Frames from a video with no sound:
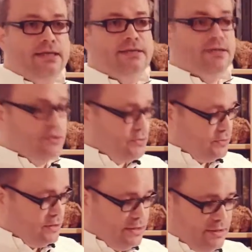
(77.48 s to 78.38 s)

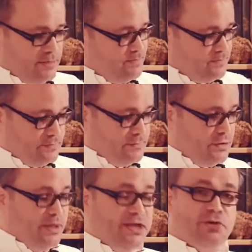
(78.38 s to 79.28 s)
So,
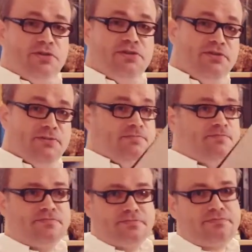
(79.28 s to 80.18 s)
you might notice
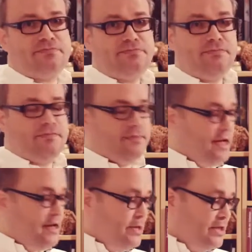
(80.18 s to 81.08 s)

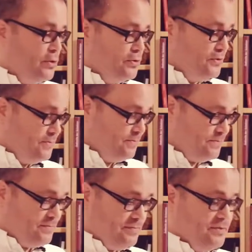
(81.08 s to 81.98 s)
I made notes,
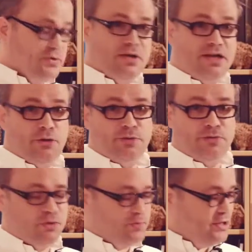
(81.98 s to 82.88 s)
so I hope it
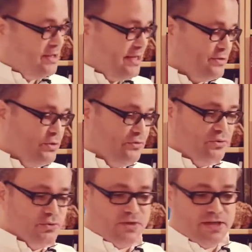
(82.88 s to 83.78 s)
won't be as
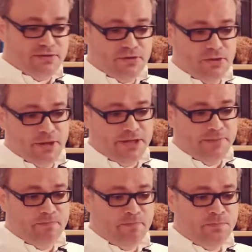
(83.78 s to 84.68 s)
confused as
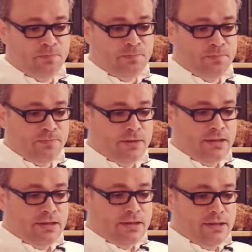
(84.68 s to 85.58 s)
normally.
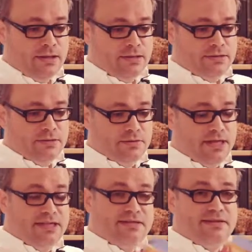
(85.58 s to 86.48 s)
So
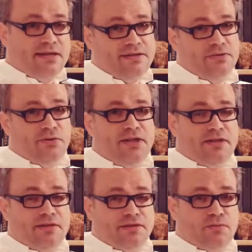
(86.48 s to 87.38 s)
I started
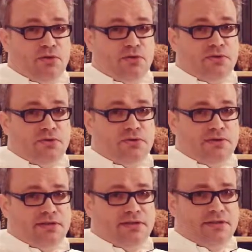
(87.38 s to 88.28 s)
reading this book
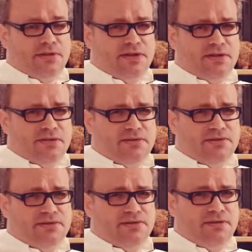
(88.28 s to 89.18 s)
about
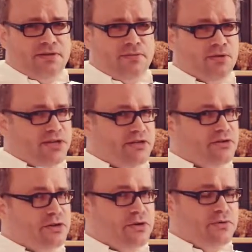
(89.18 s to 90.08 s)
1
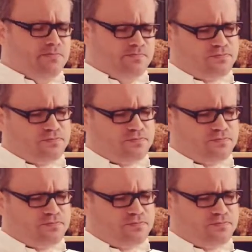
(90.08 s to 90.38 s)
year ago,